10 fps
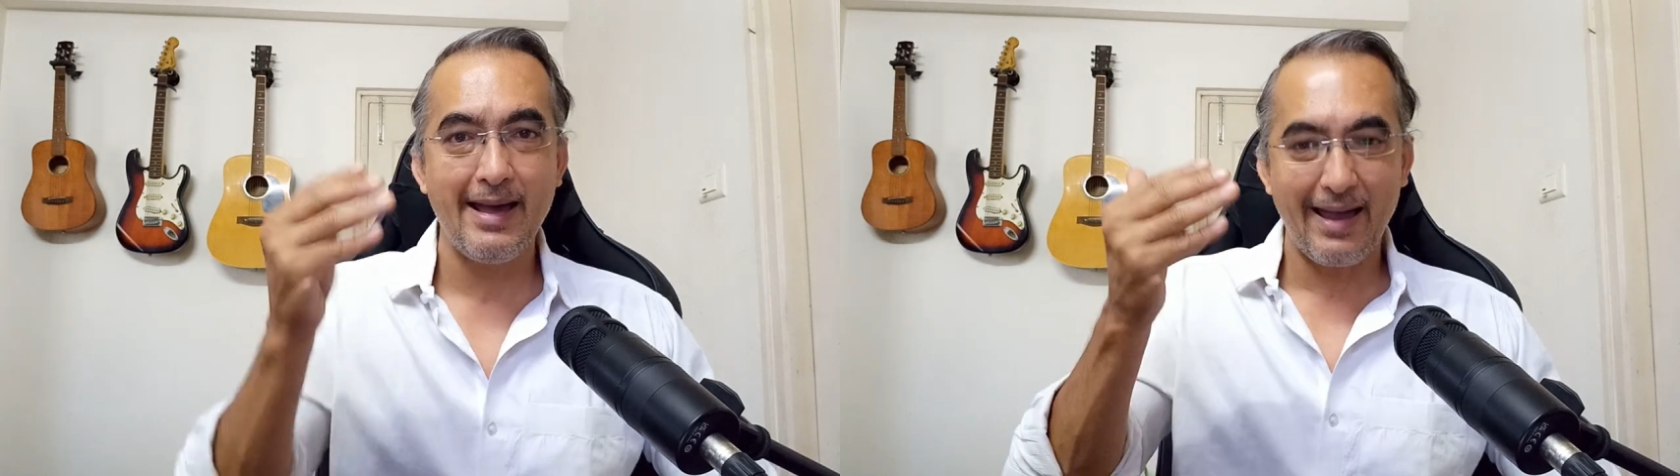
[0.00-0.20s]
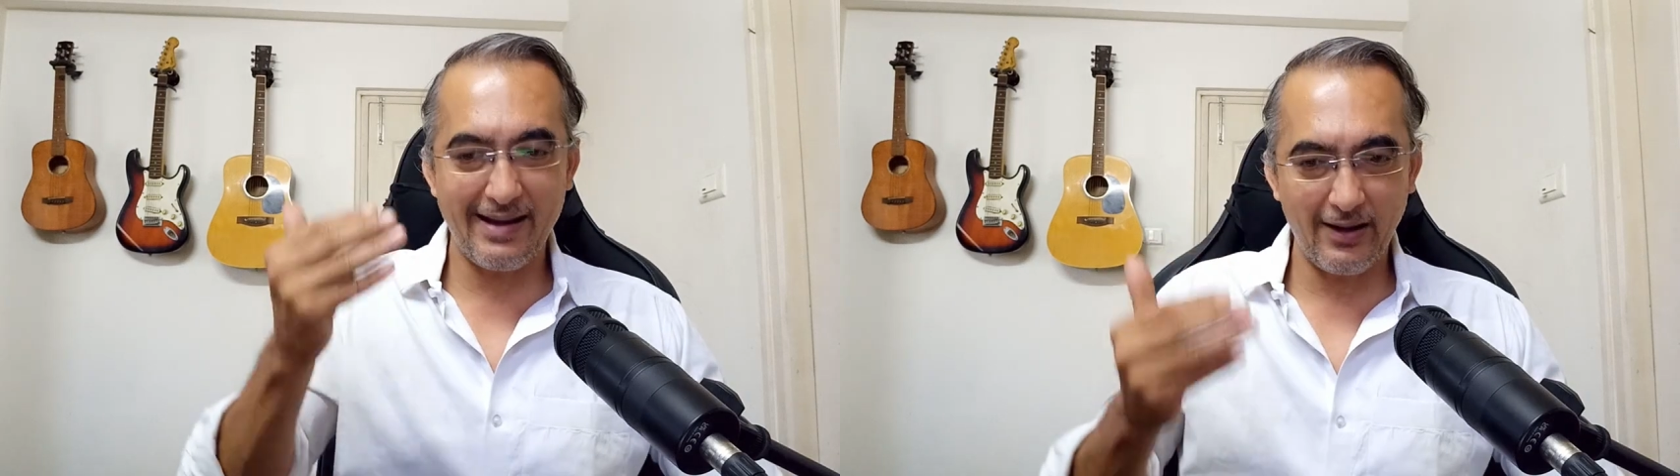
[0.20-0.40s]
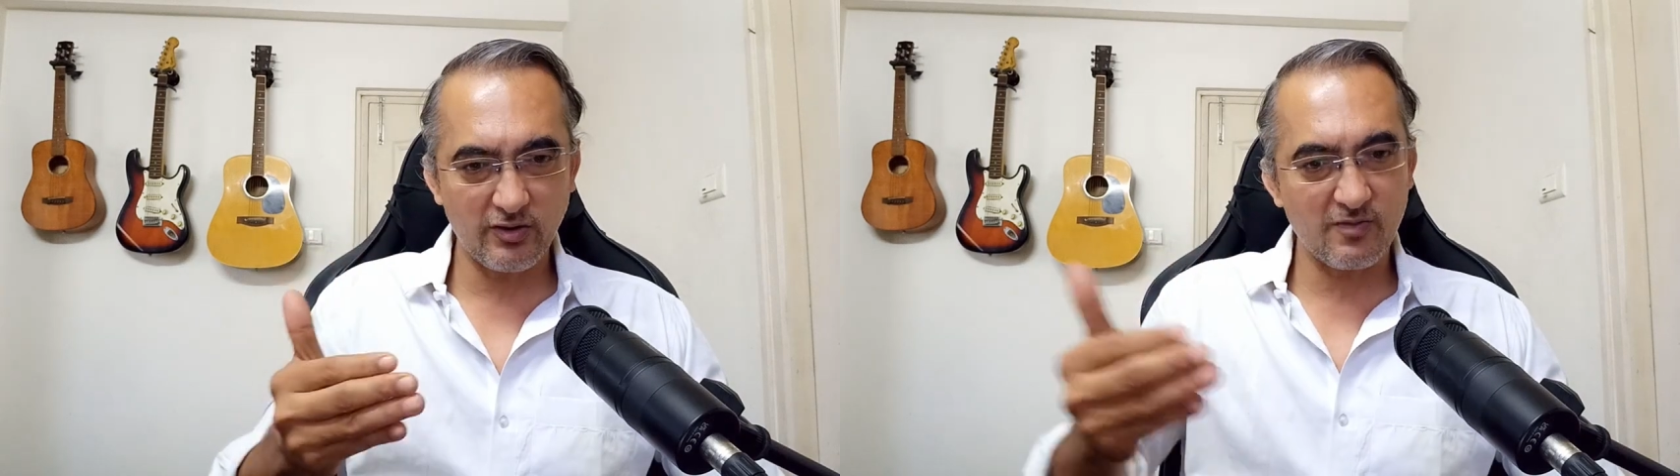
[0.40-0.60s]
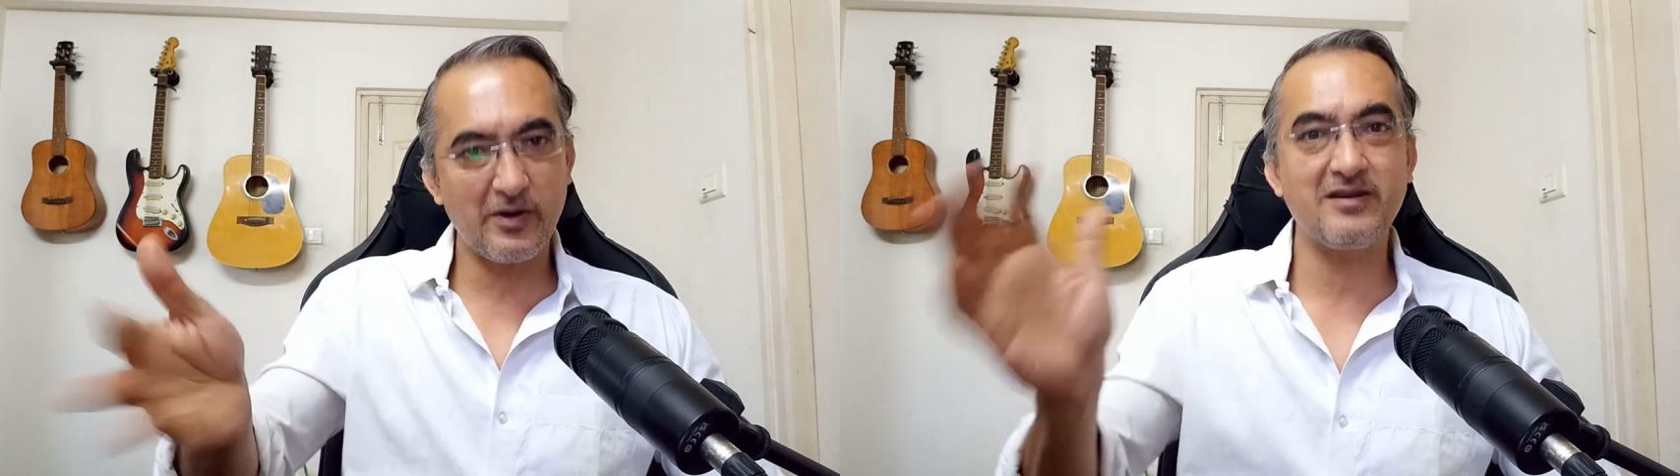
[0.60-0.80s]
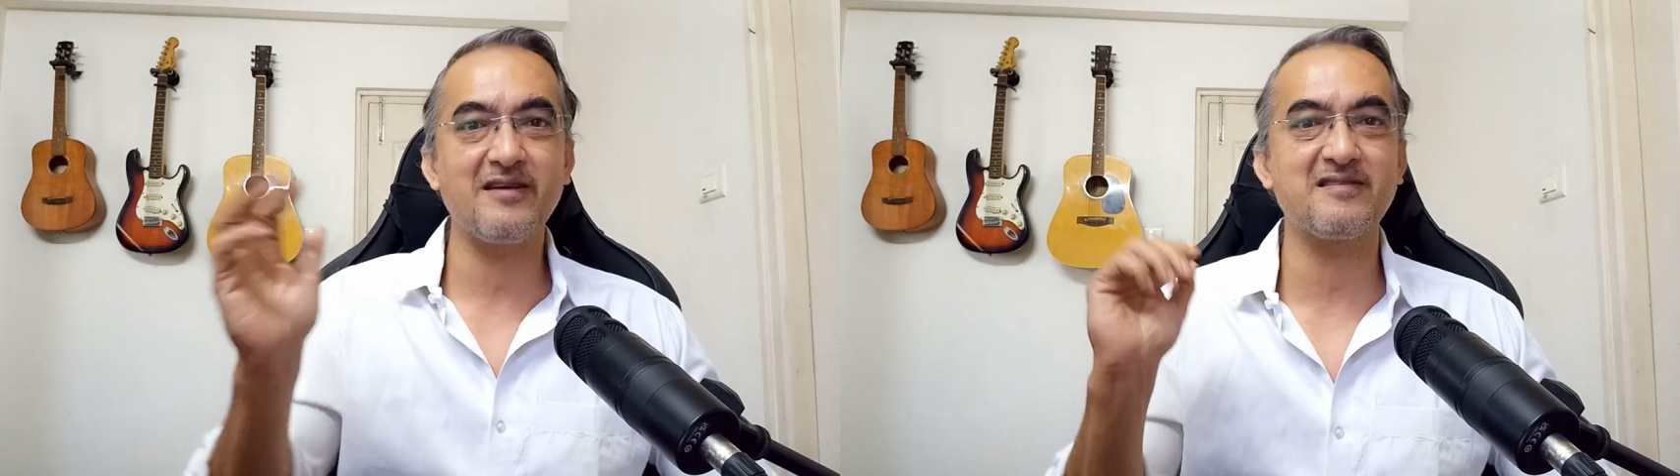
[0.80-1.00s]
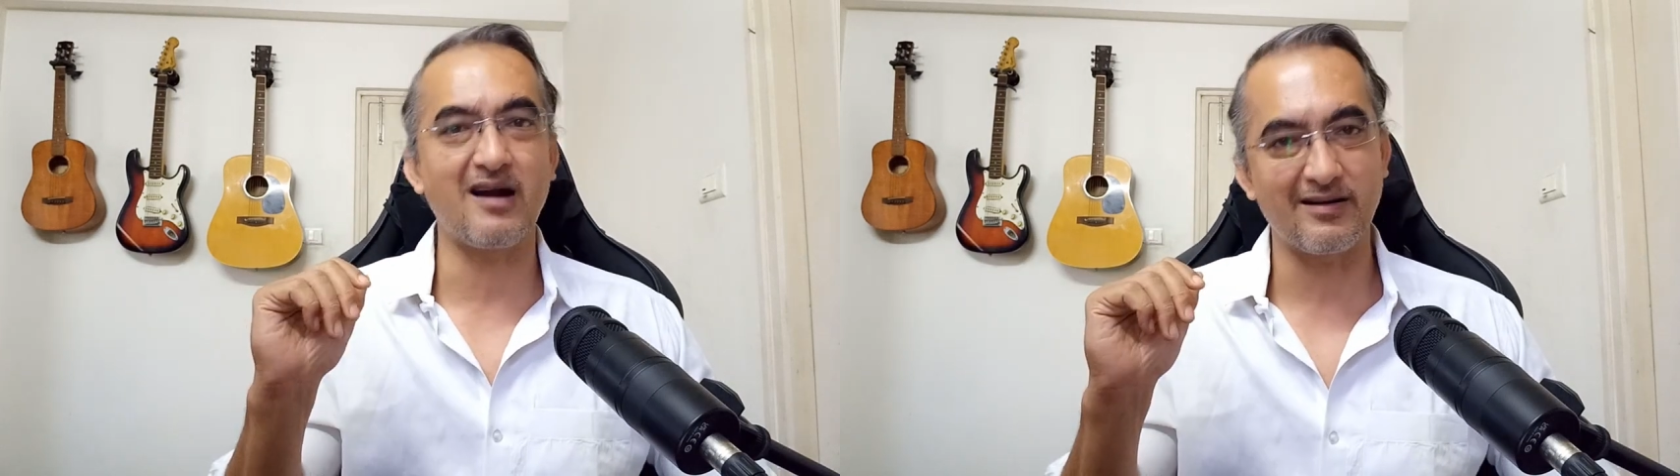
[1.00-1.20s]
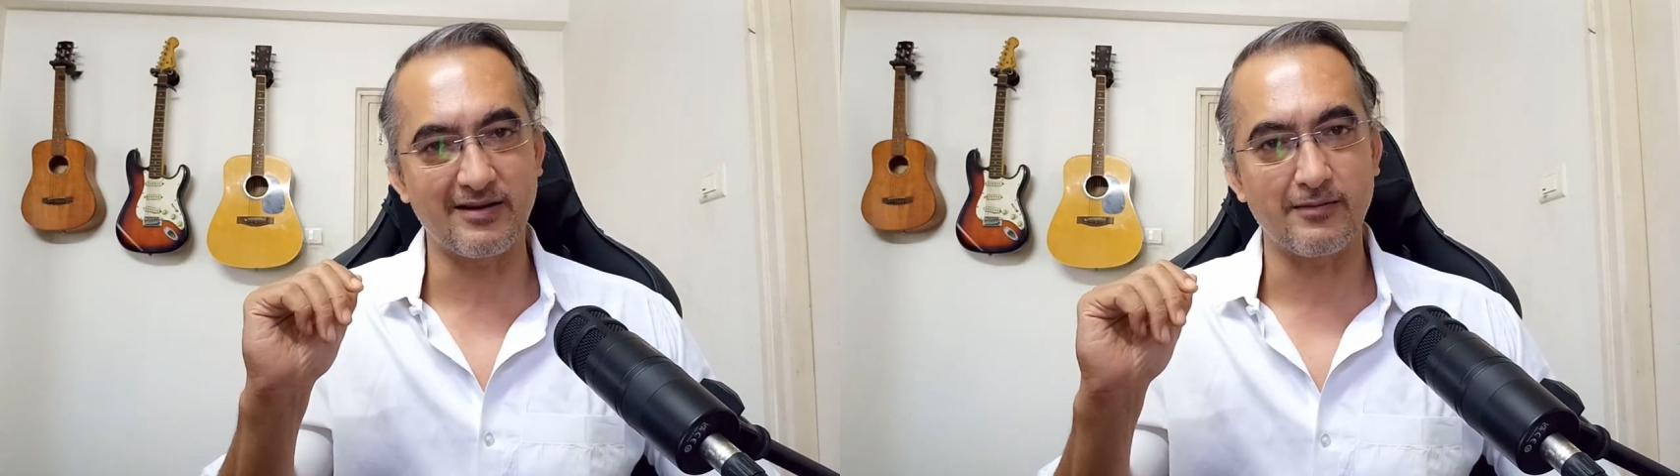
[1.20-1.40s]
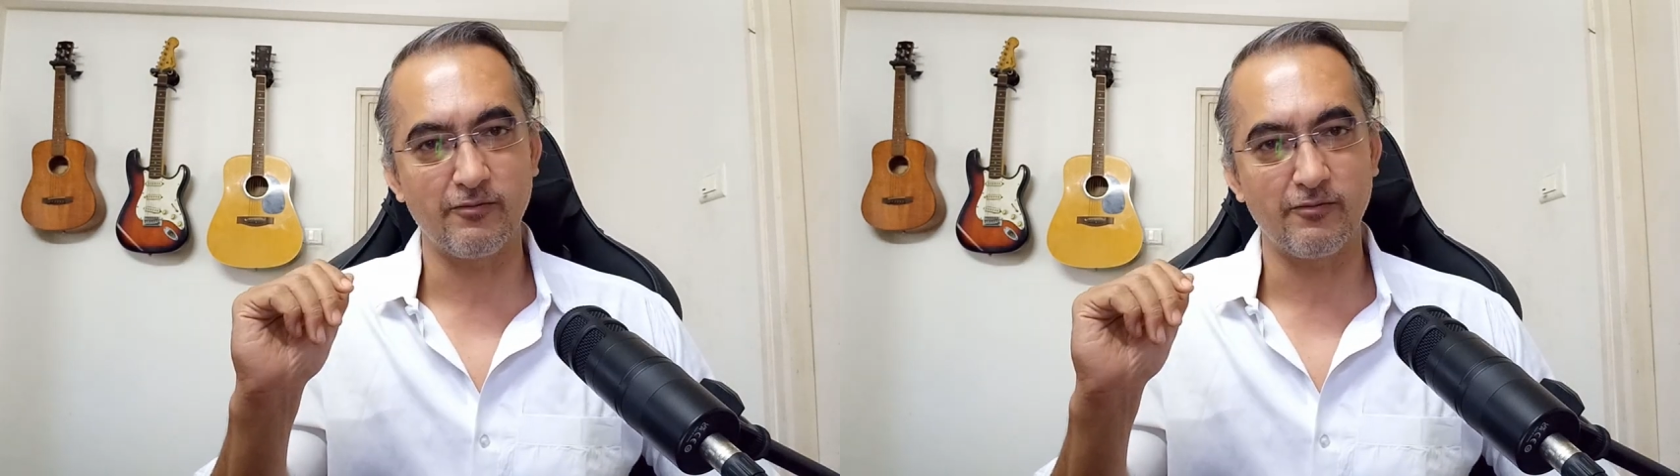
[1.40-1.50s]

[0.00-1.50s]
And now the sprint has started,